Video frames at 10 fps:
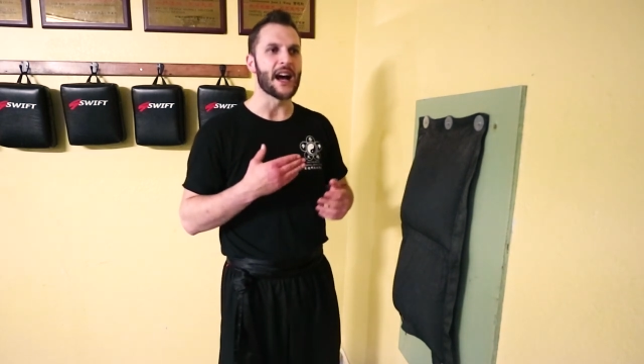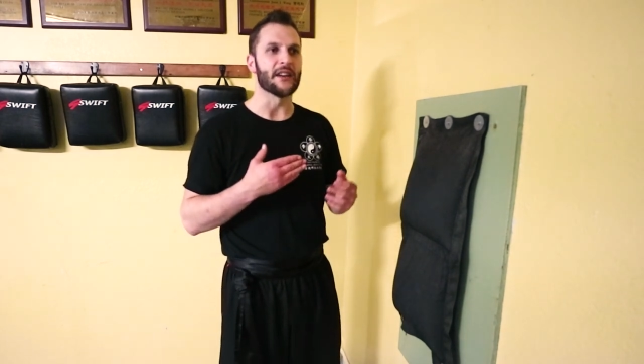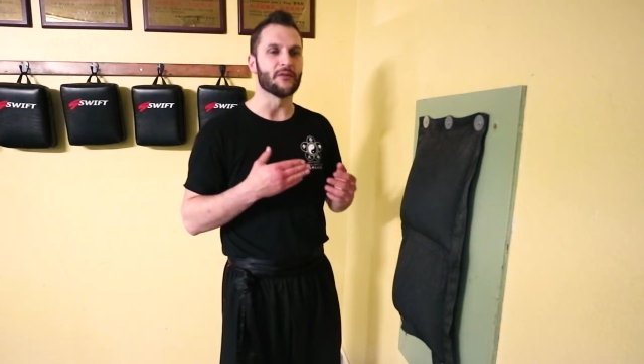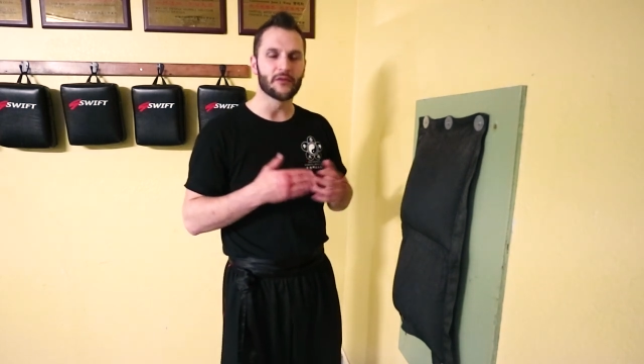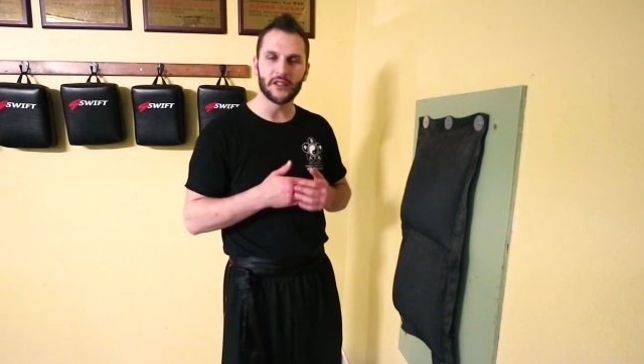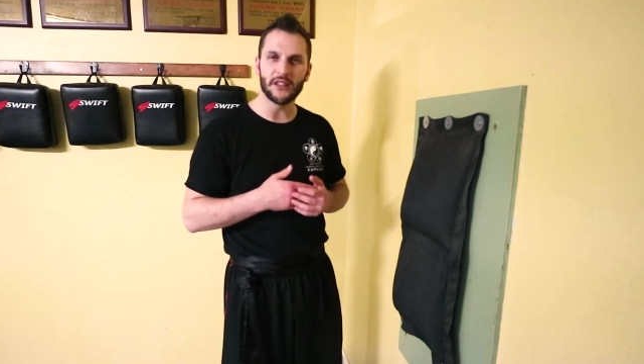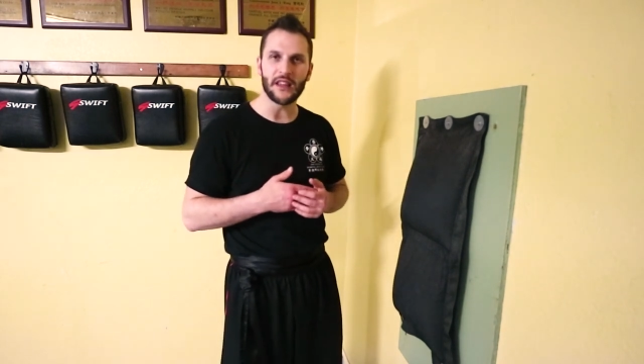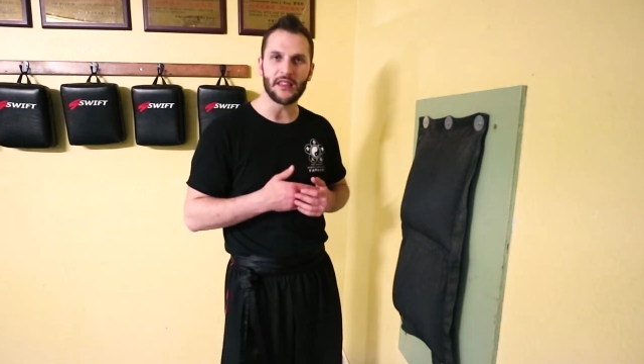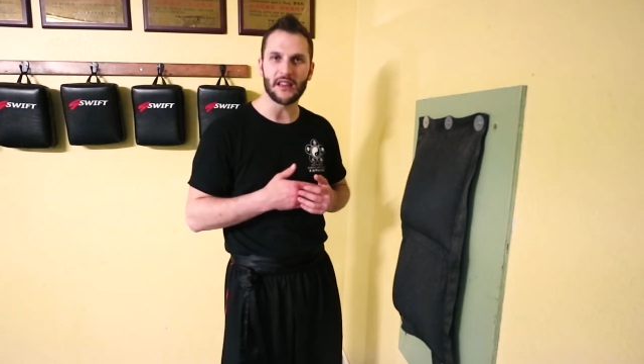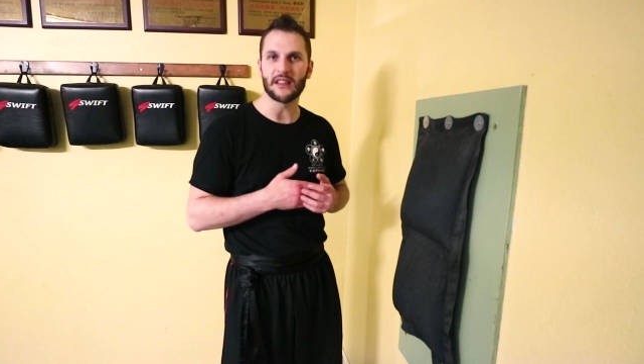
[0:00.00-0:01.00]
I really
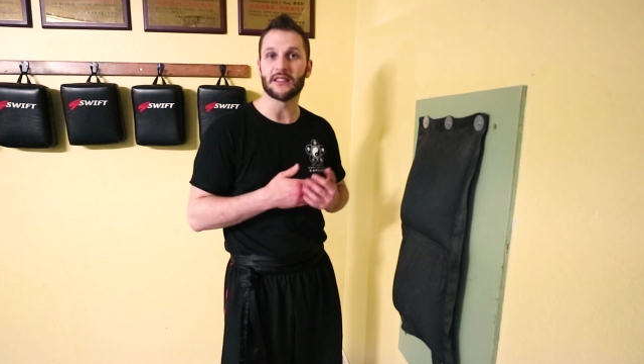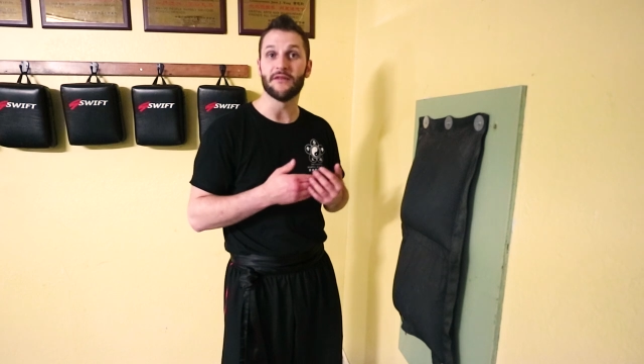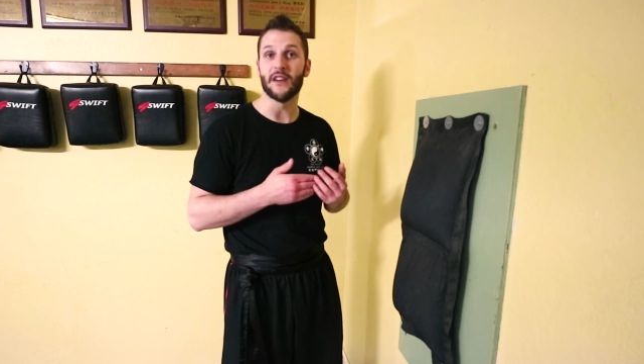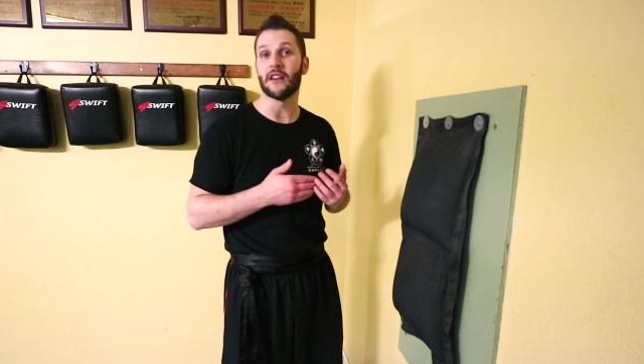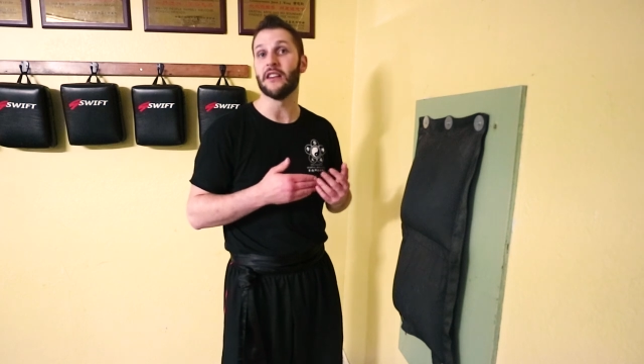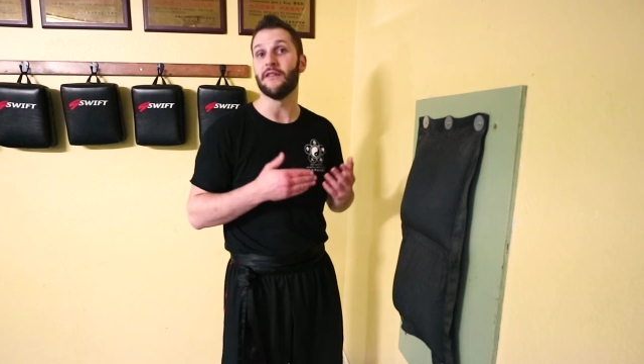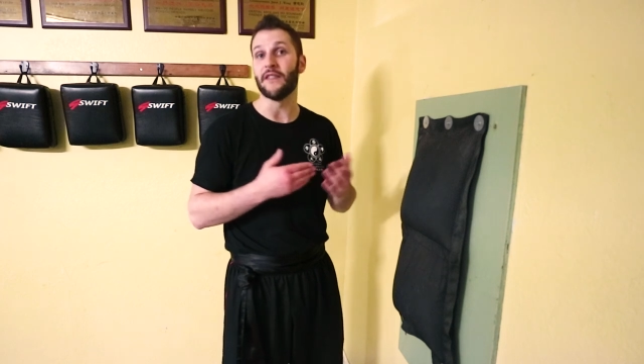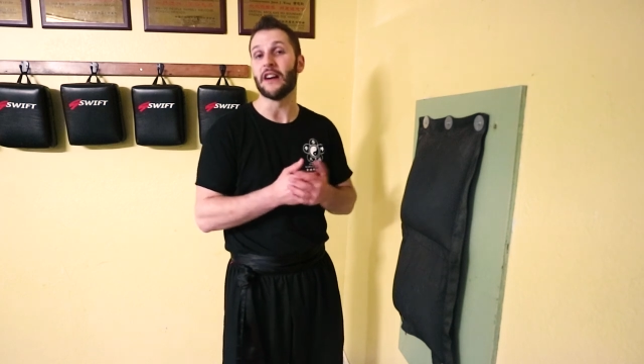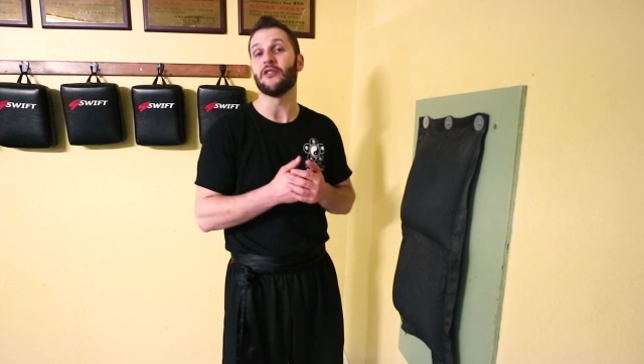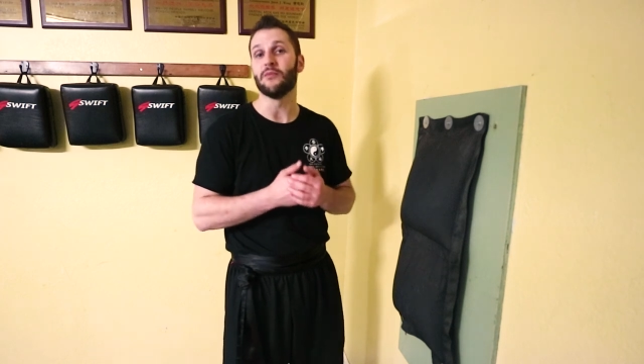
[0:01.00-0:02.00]
think it's a very
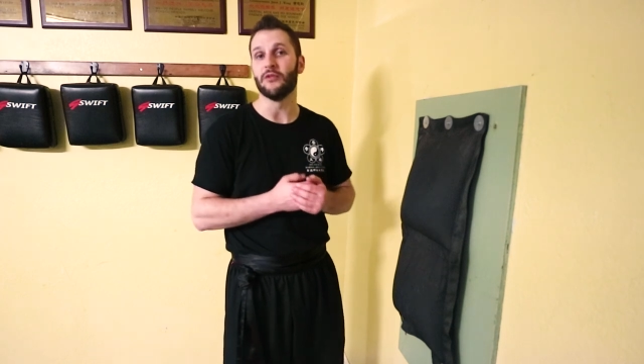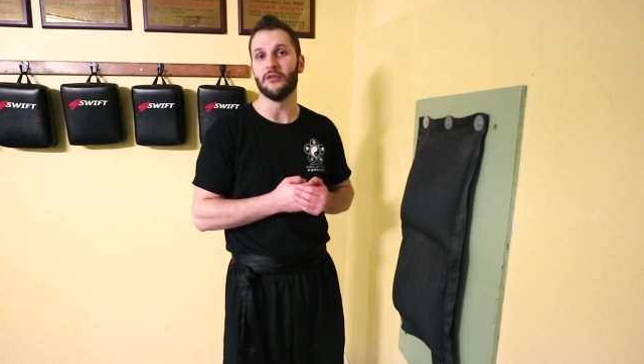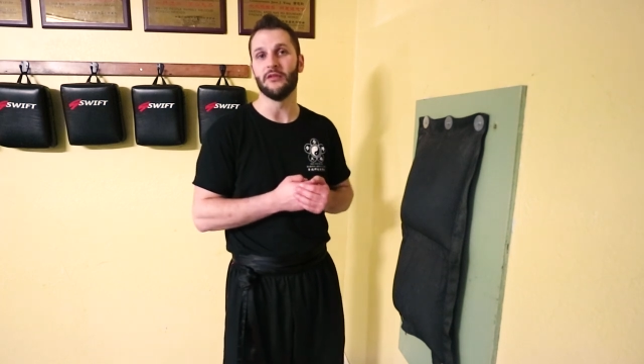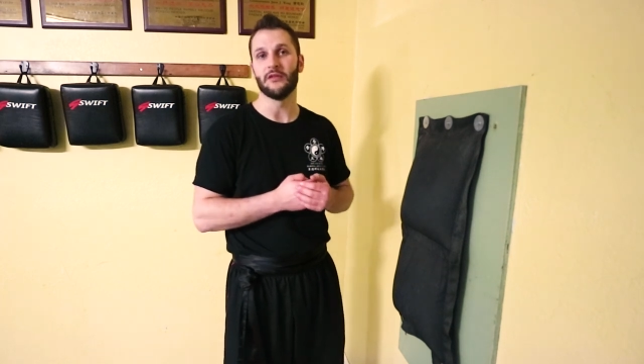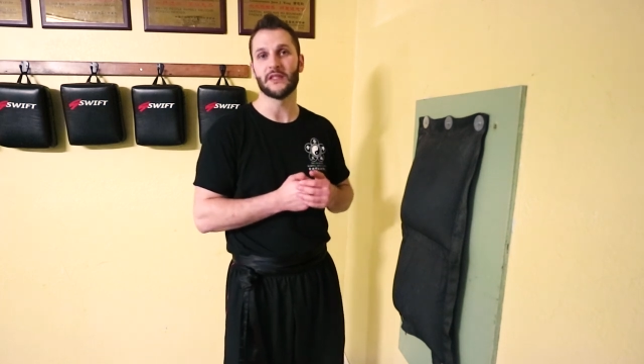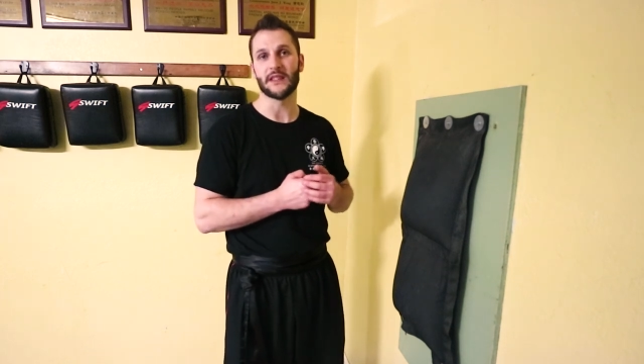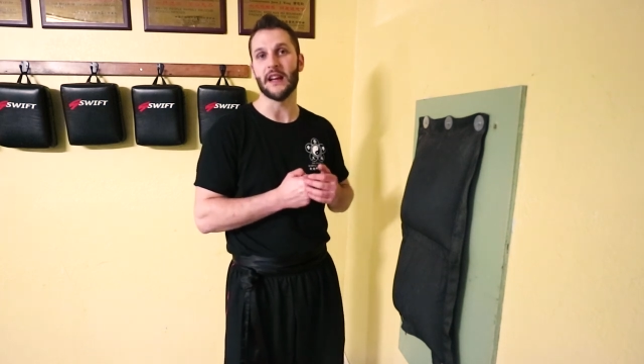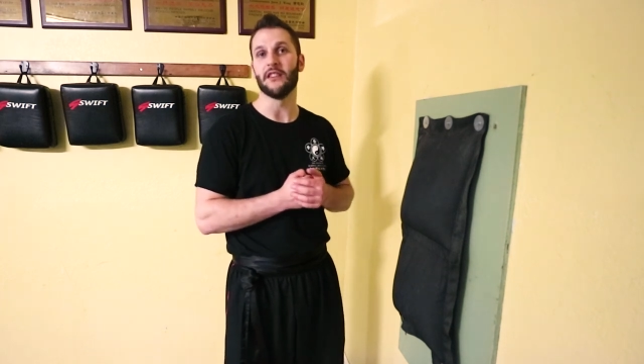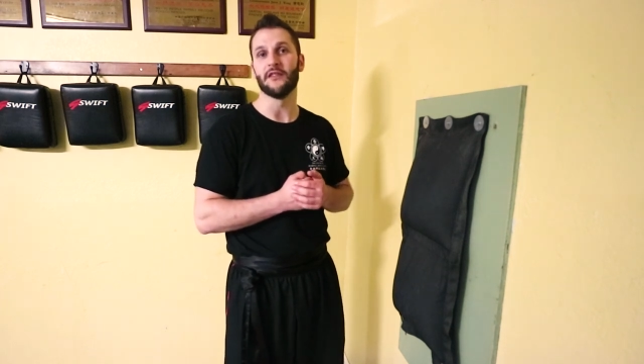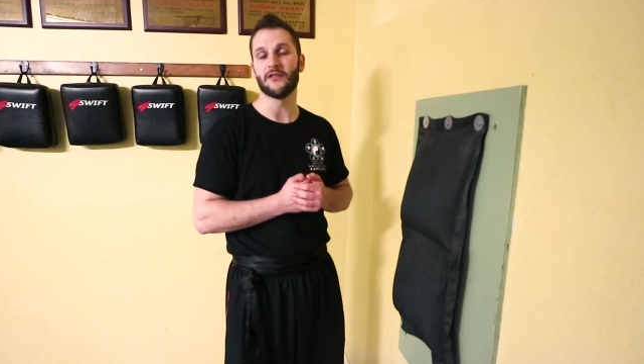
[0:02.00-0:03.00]
valuable
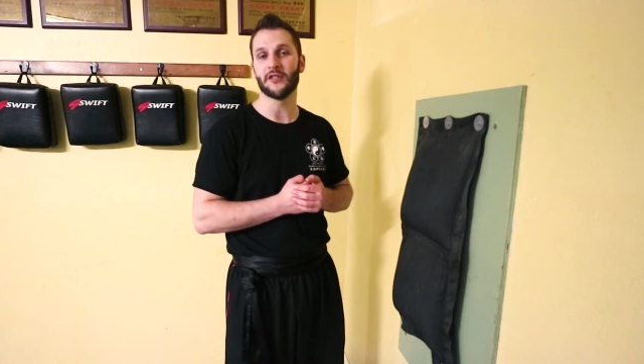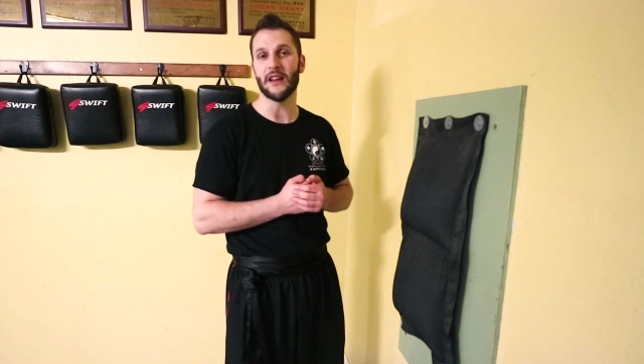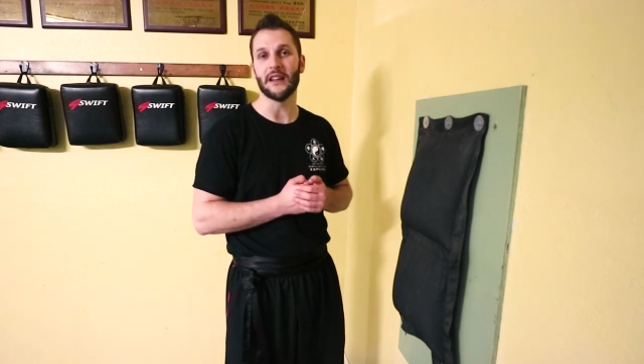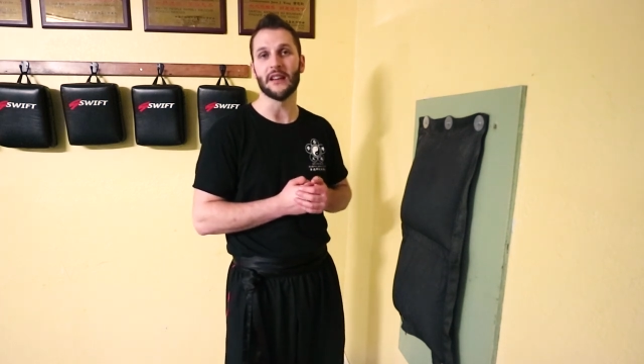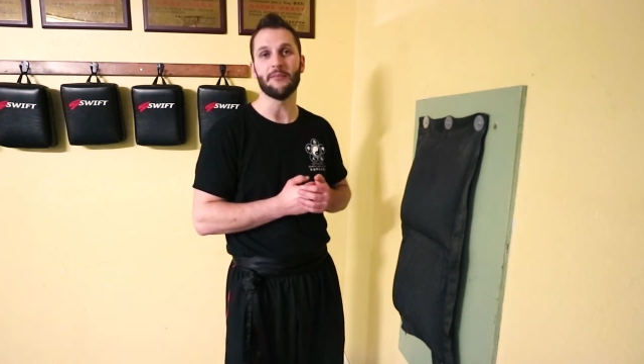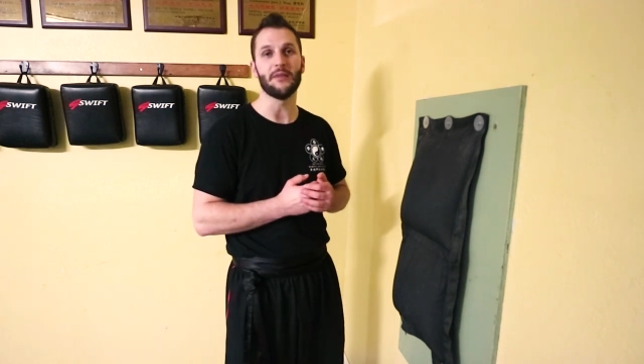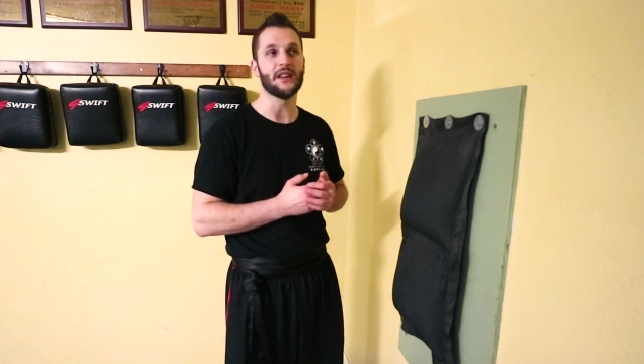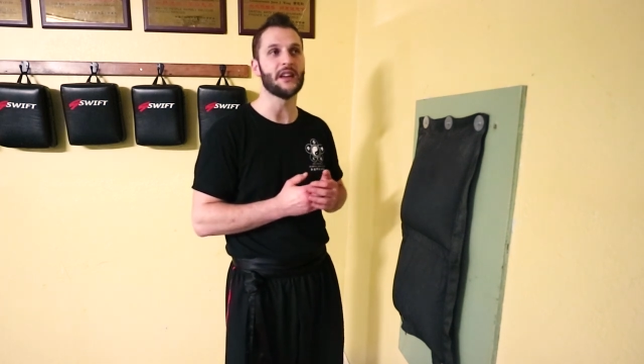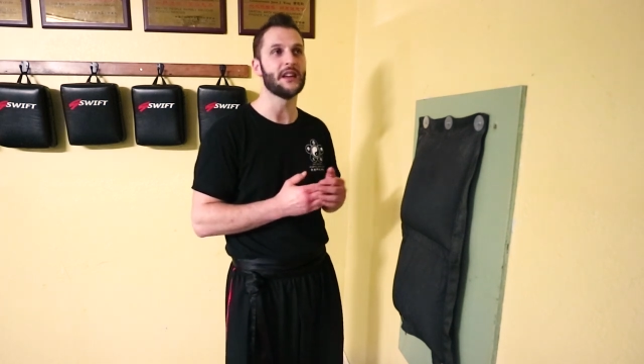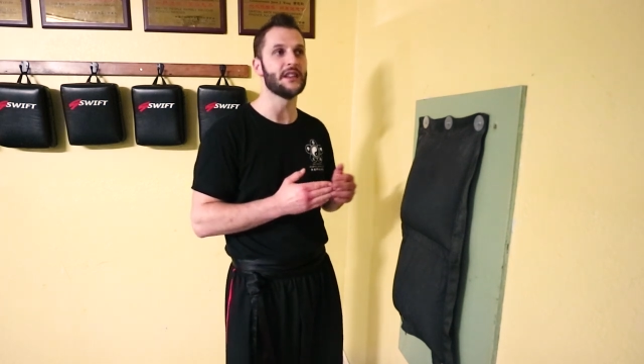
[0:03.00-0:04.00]
style of training
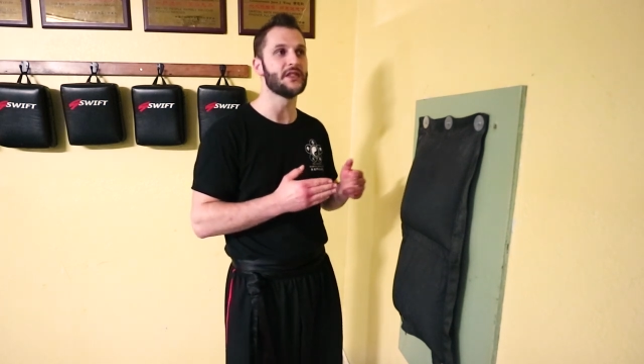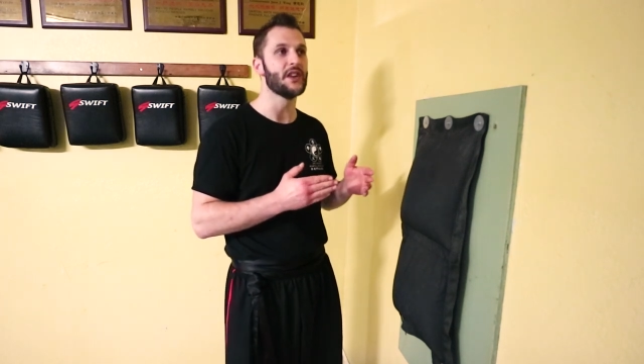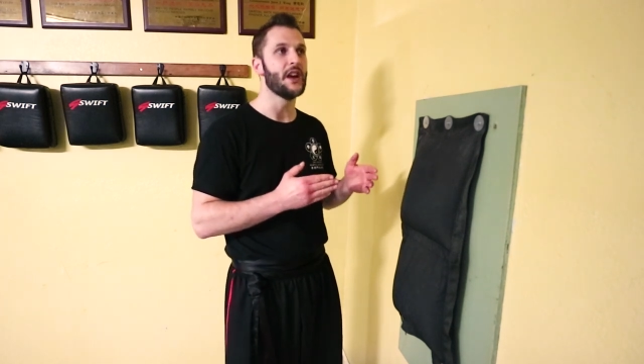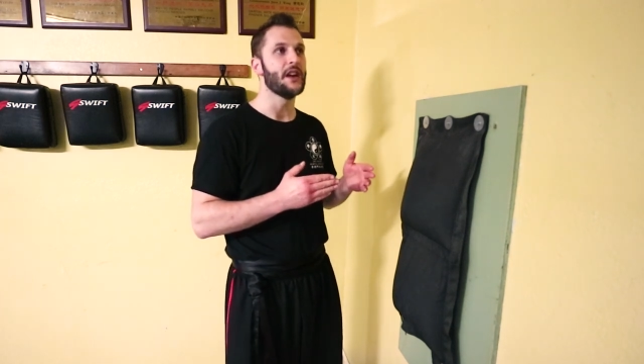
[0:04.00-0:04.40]
because